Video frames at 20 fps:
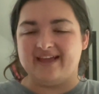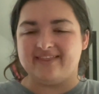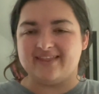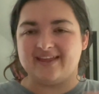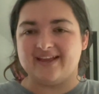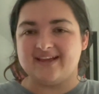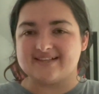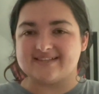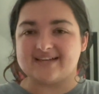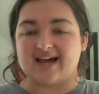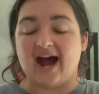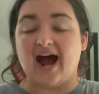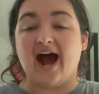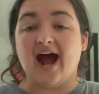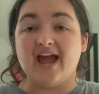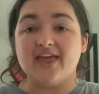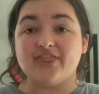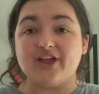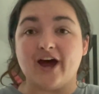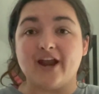
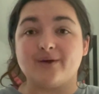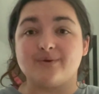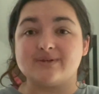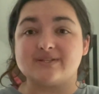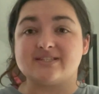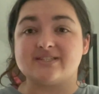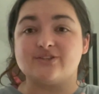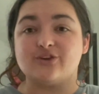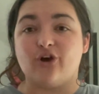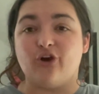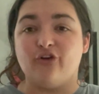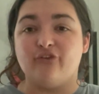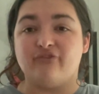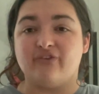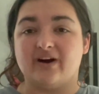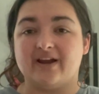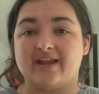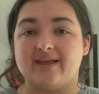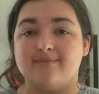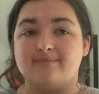thought it was so
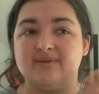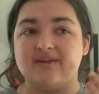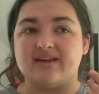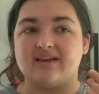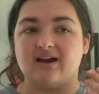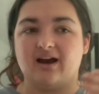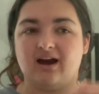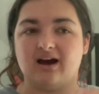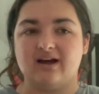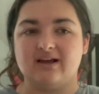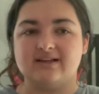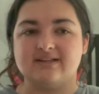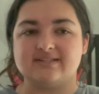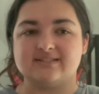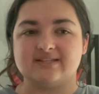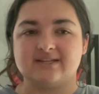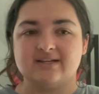funny because